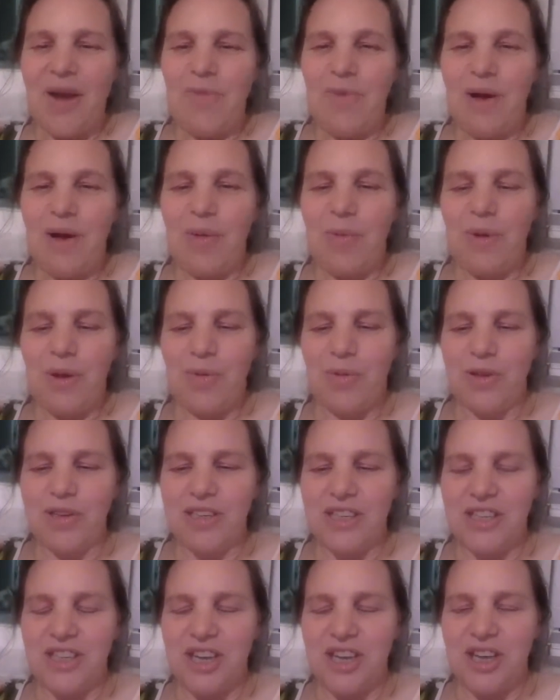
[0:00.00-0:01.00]
All right.
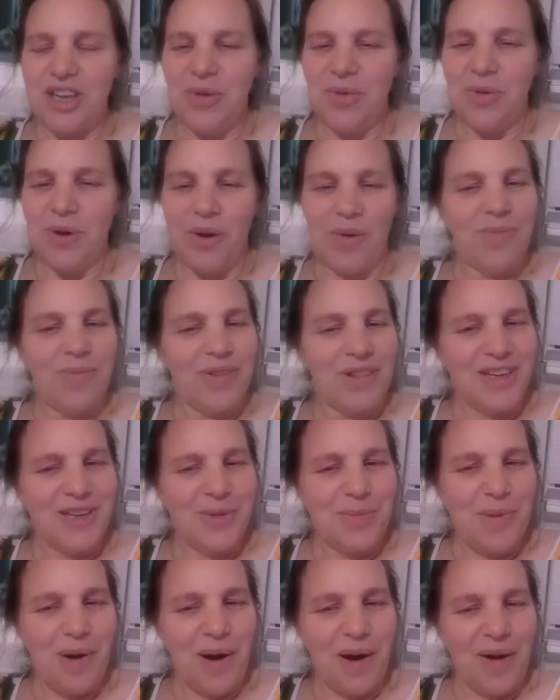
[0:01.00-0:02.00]
Well, we will see you
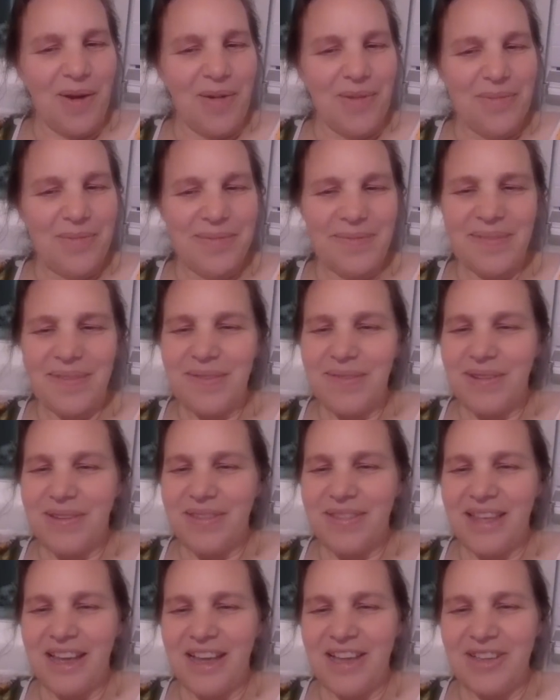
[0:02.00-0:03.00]
hopefully tomorrow.
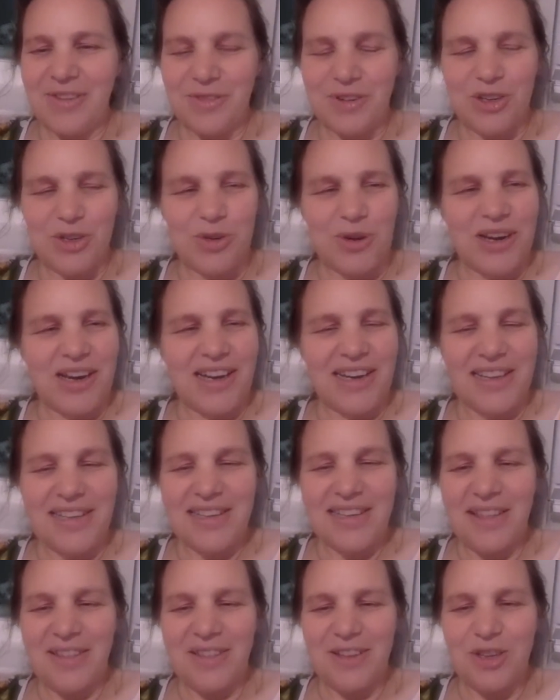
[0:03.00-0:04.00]
Thanks for joining
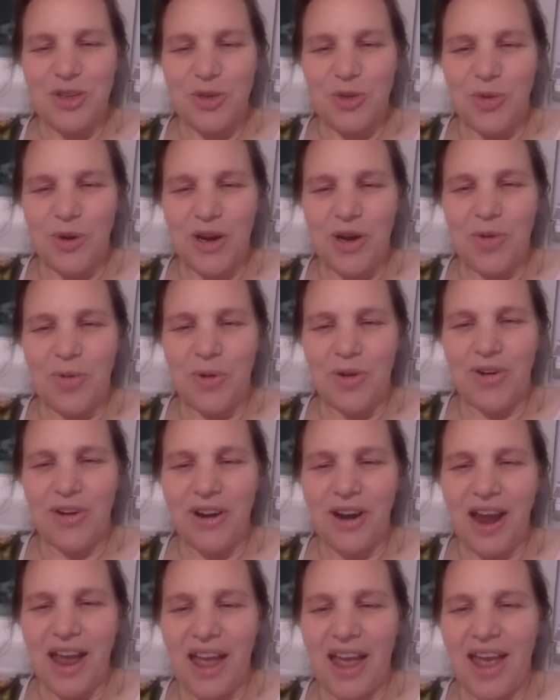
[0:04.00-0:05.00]
us at the Story
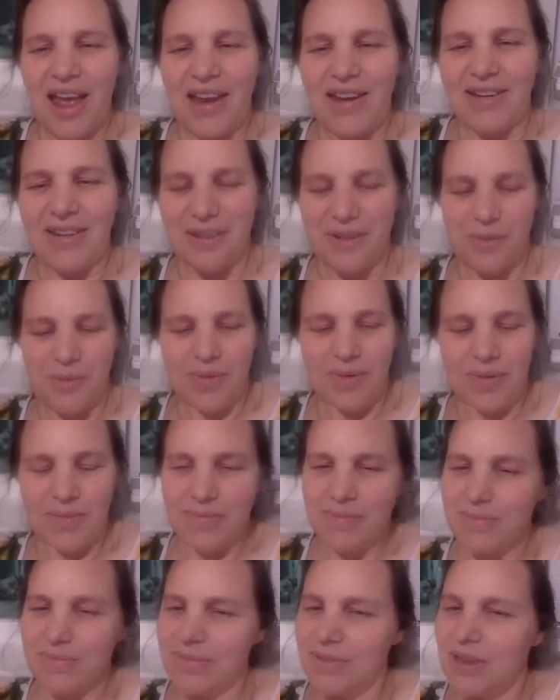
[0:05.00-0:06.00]
Corner, and
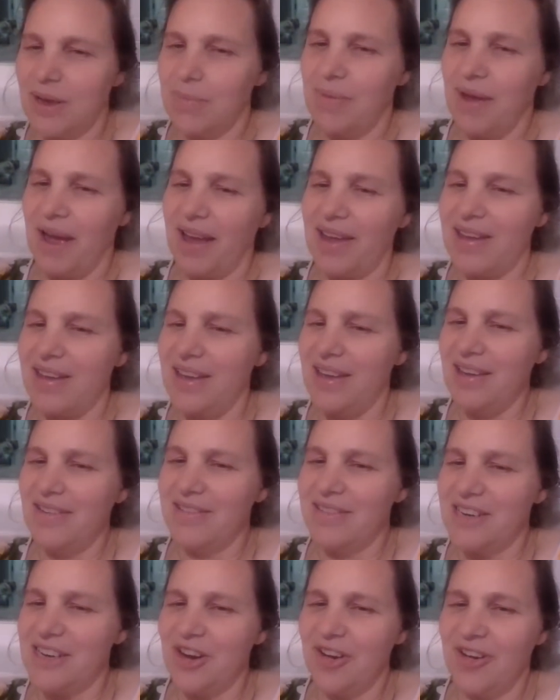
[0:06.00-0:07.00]
come back again
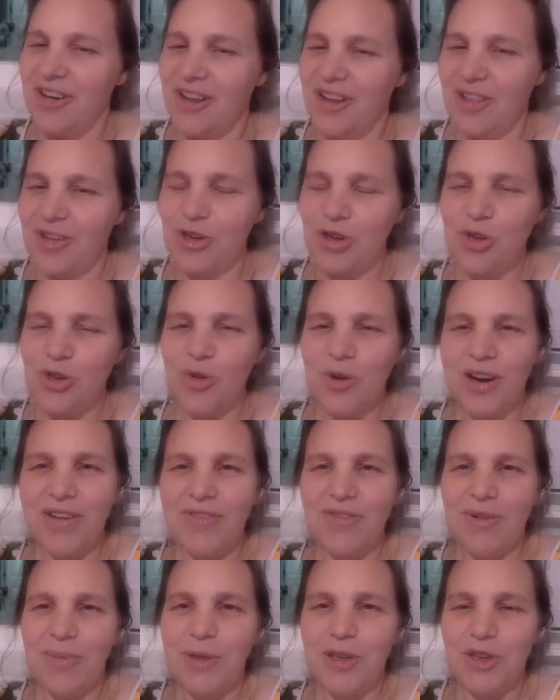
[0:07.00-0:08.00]
to hear another story
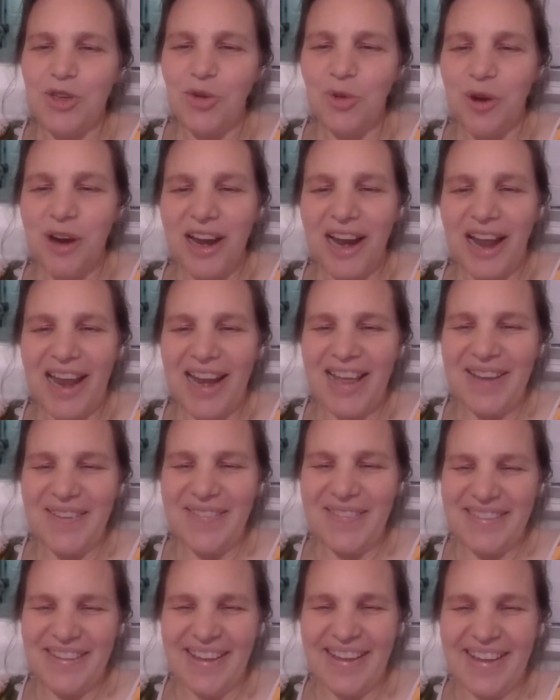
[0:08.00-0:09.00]
from the Story Lady.
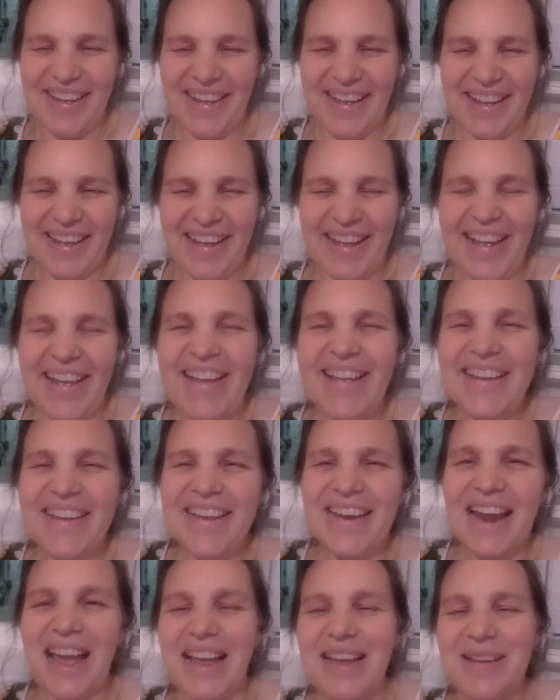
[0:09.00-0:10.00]
Good
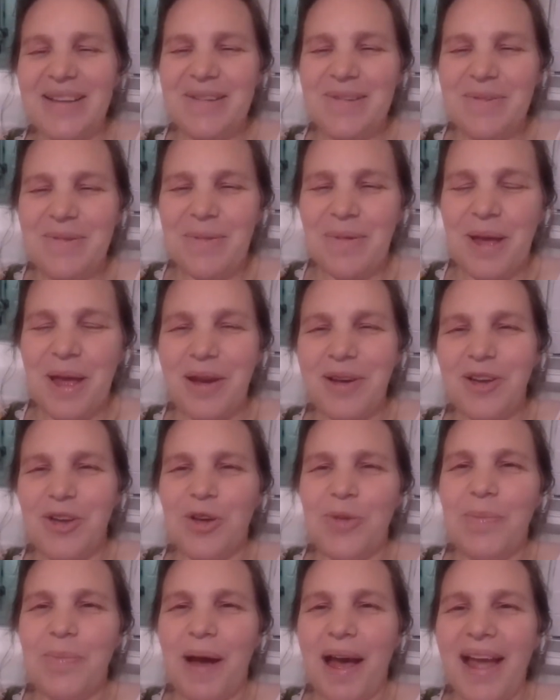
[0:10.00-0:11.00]
night and
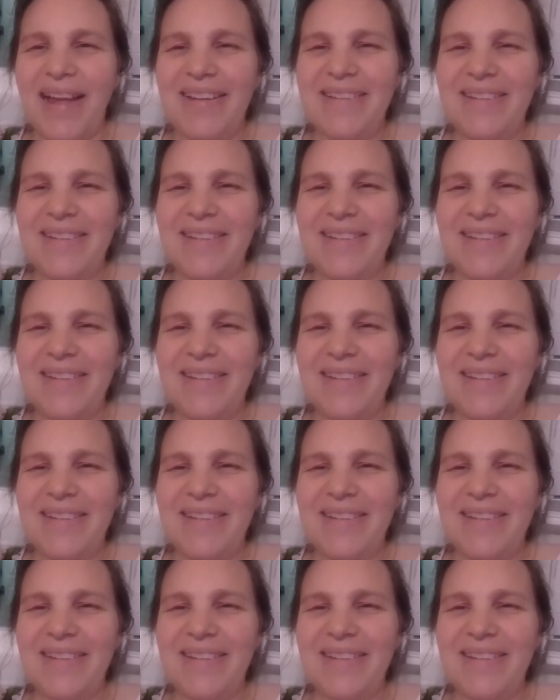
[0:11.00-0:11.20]
goodbye.